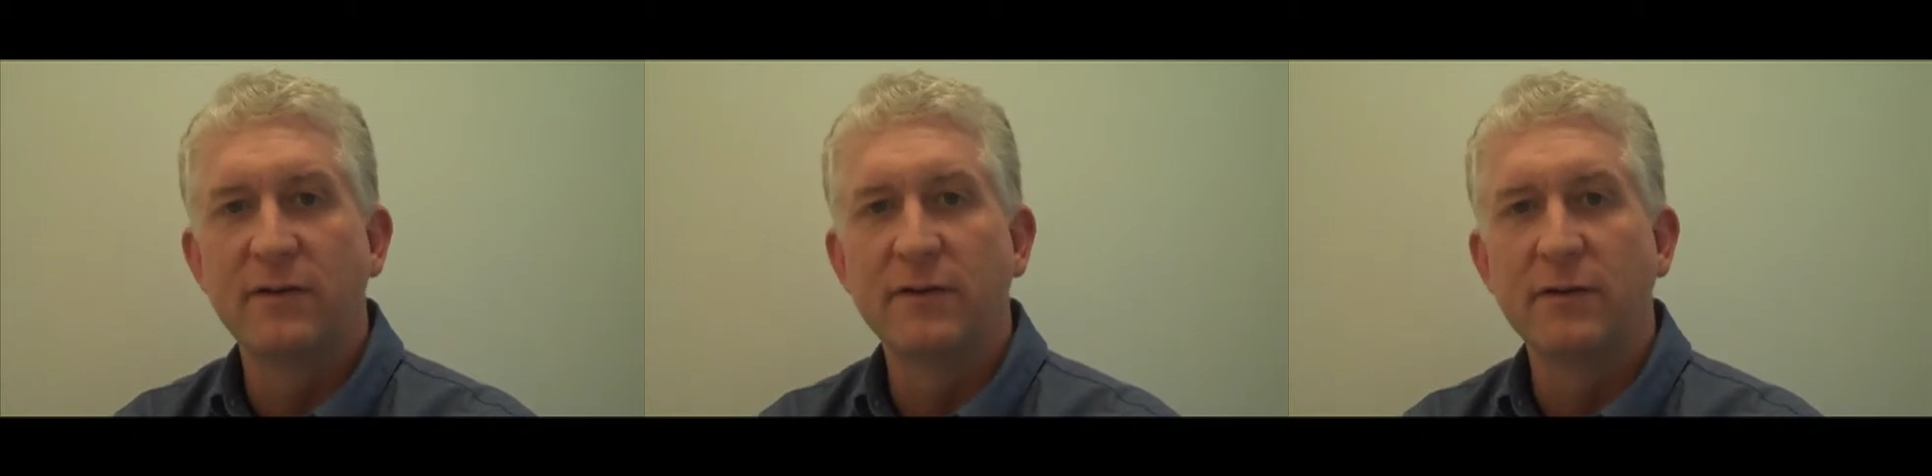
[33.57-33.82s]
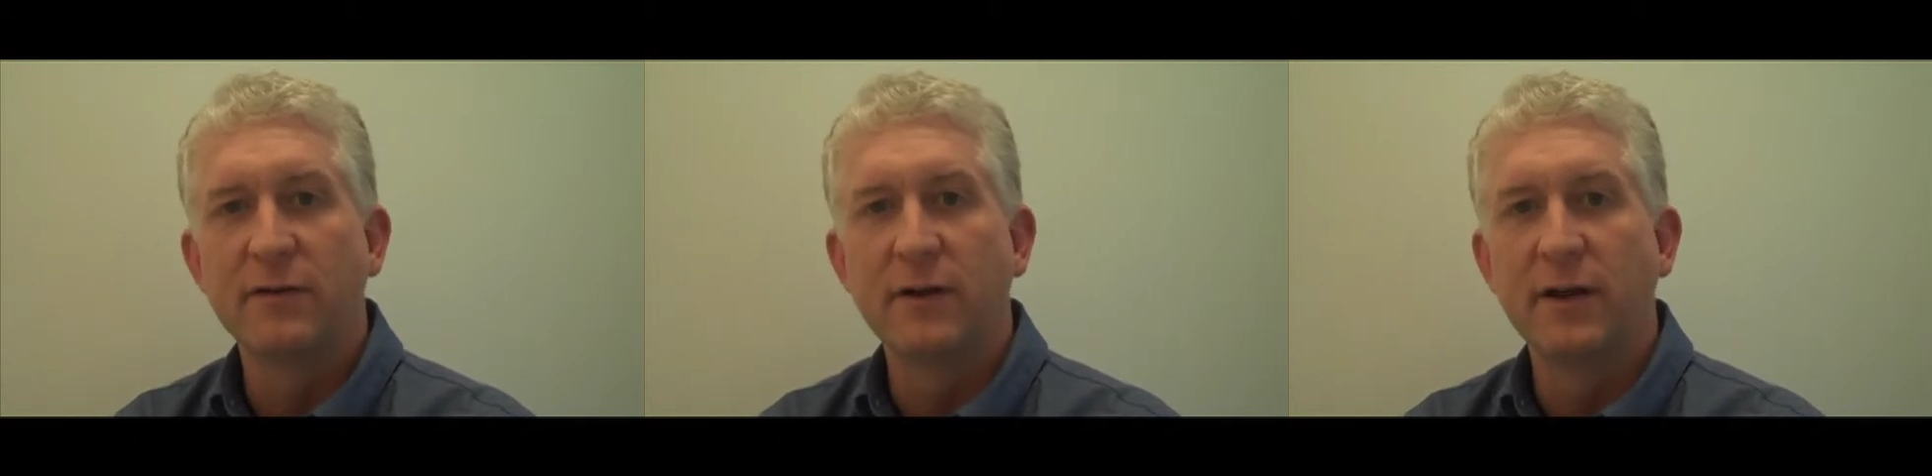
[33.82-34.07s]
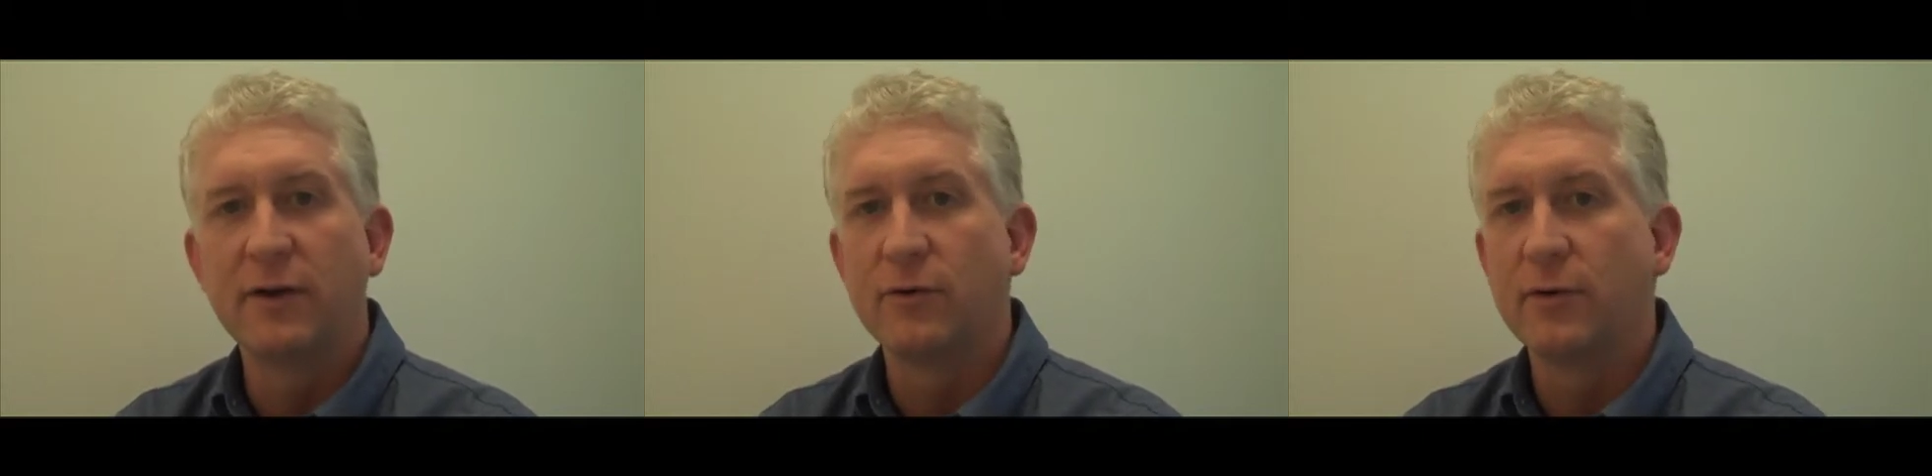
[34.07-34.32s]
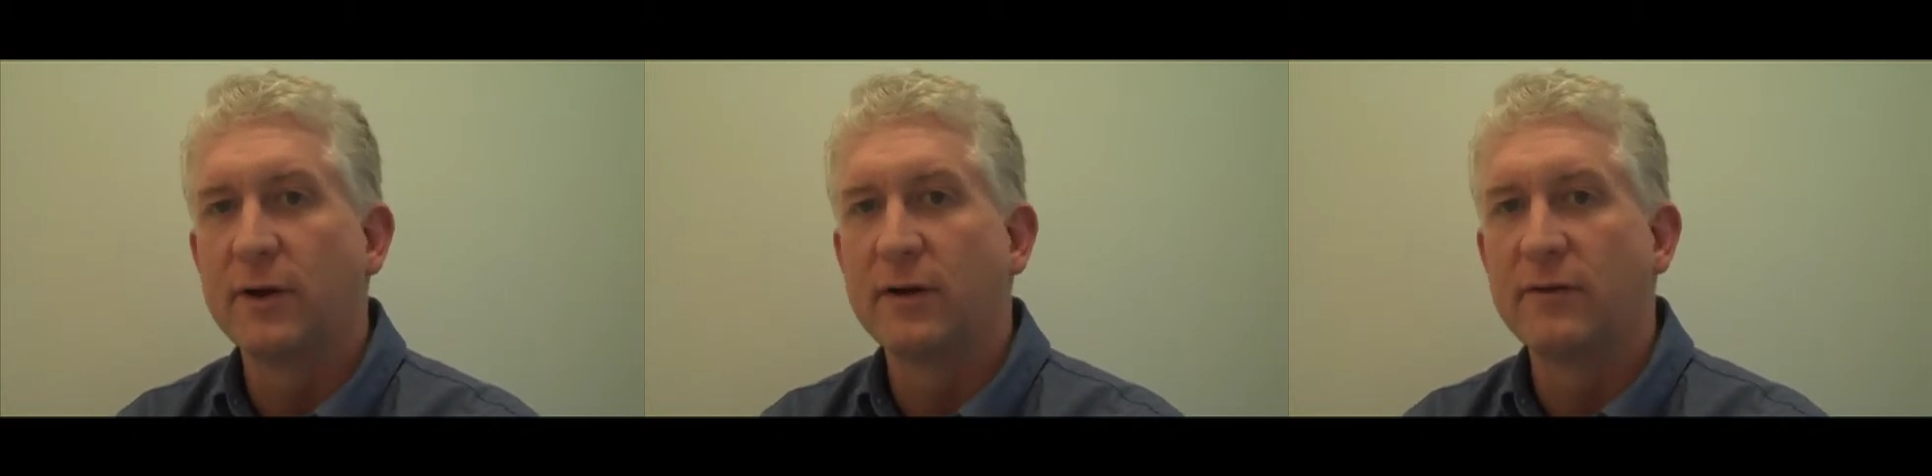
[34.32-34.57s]
other and
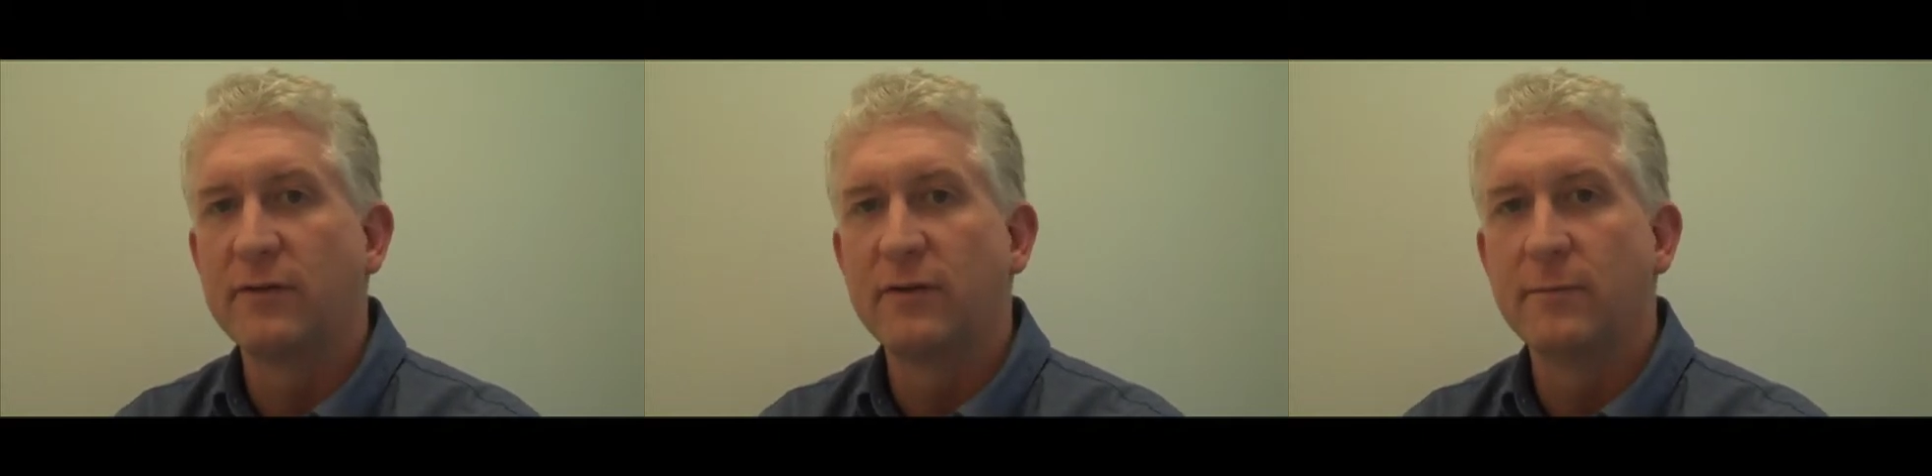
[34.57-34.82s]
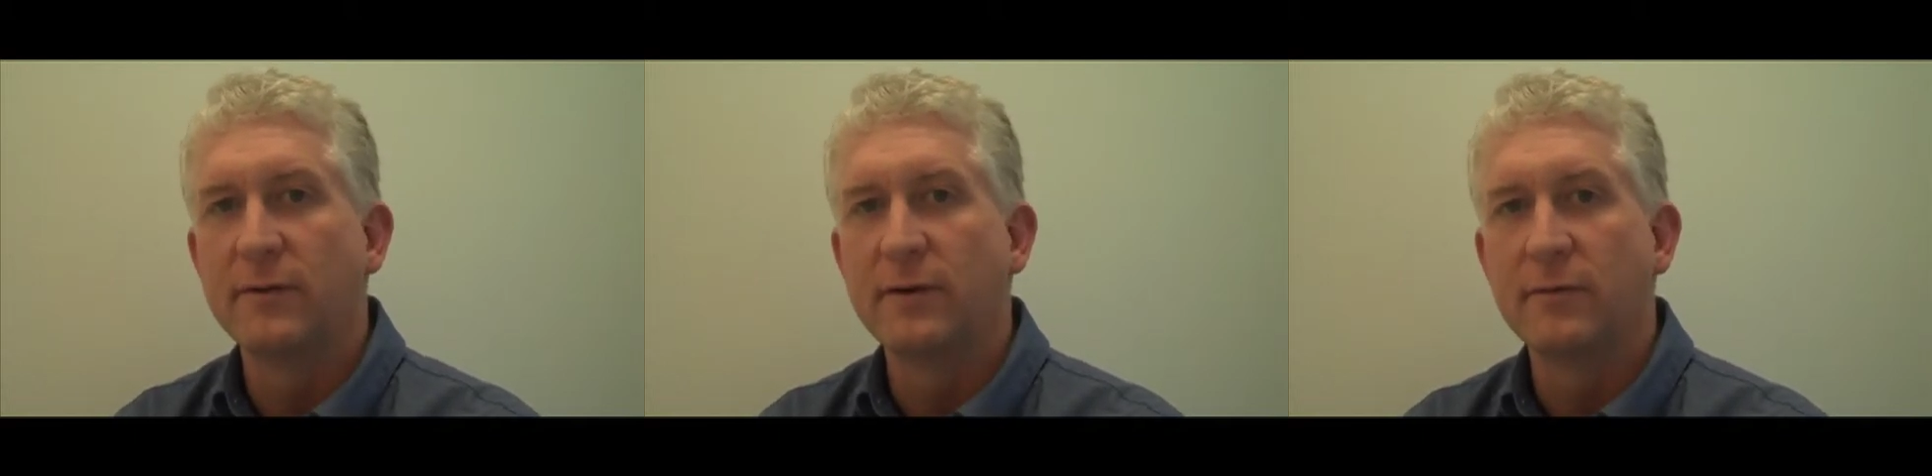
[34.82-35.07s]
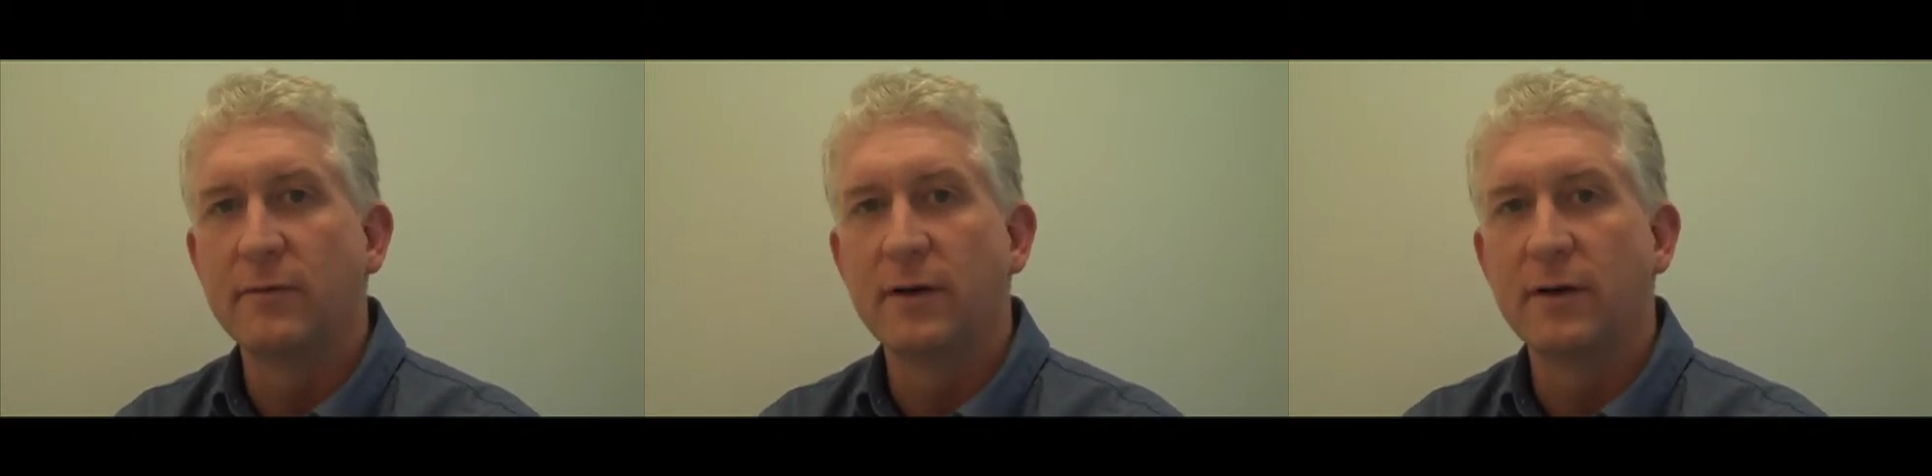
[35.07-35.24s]
creating something